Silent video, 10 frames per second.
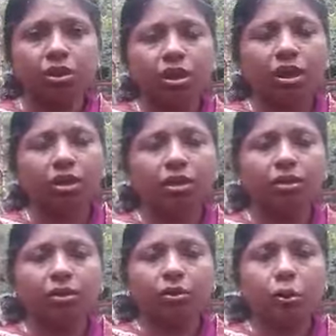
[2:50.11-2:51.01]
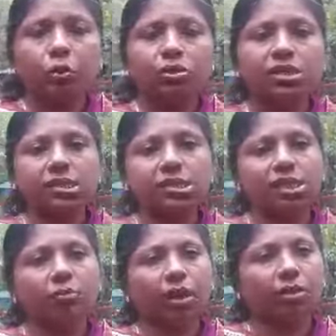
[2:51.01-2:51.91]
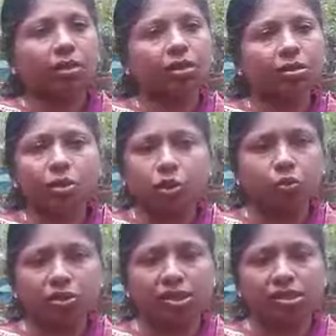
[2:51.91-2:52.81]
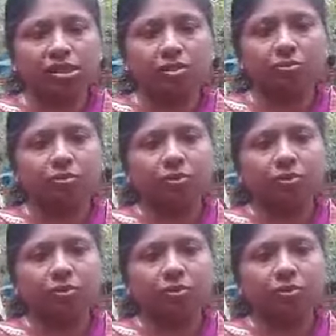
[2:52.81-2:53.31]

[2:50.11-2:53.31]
They are root system and shoot system.